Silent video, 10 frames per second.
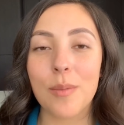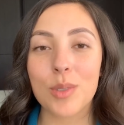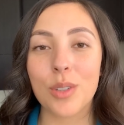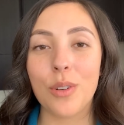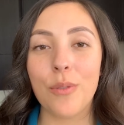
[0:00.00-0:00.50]

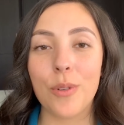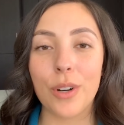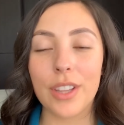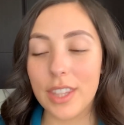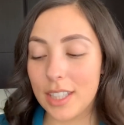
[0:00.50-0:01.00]
So
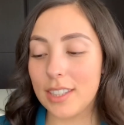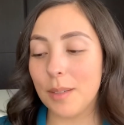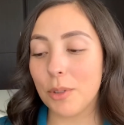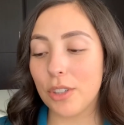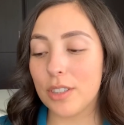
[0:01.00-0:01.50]
for this,
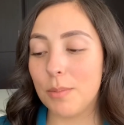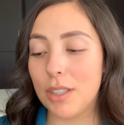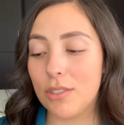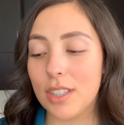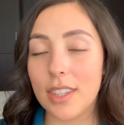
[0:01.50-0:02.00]
I'm going to be
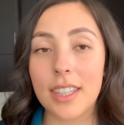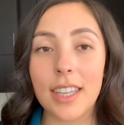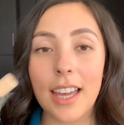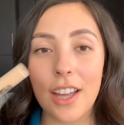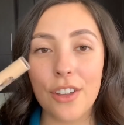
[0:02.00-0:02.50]
using
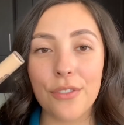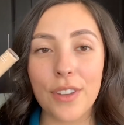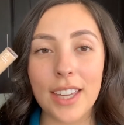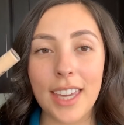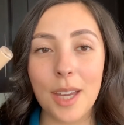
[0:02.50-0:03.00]
the
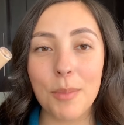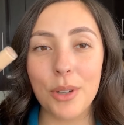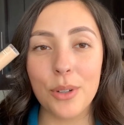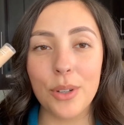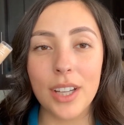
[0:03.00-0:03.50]
e.l.f.
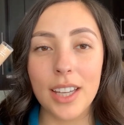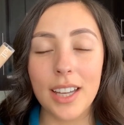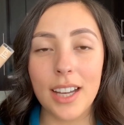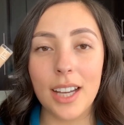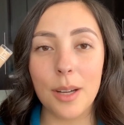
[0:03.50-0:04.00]
Camo,
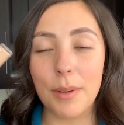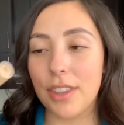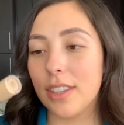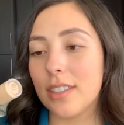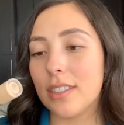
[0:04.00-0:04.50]
I
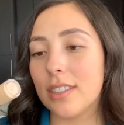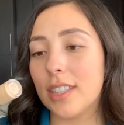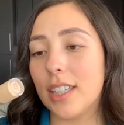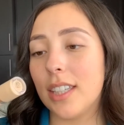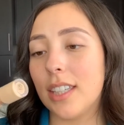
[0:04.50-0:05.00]
think this is
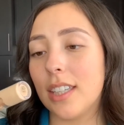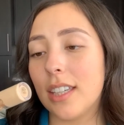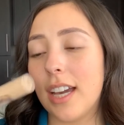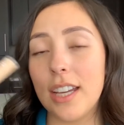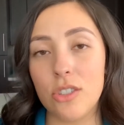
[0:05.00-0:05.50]
the
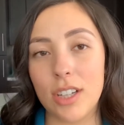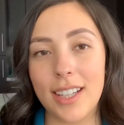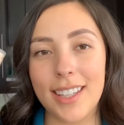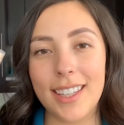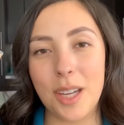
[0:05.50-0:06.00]

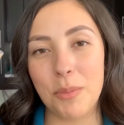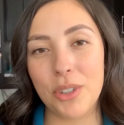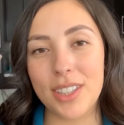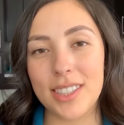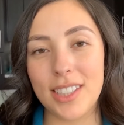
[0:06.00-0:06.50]
Hydrating Camo
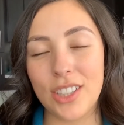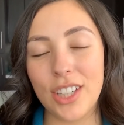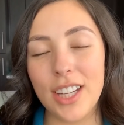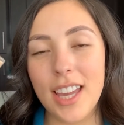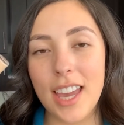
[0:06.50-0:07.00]

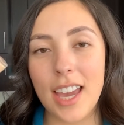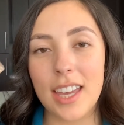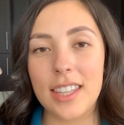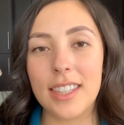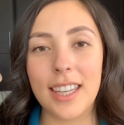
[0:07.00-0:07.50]
Concealer,
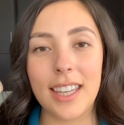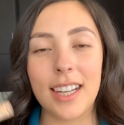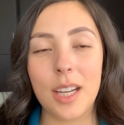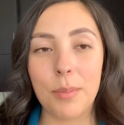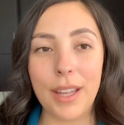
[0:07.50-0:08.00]
and then
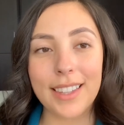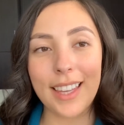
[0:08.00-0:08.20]
applying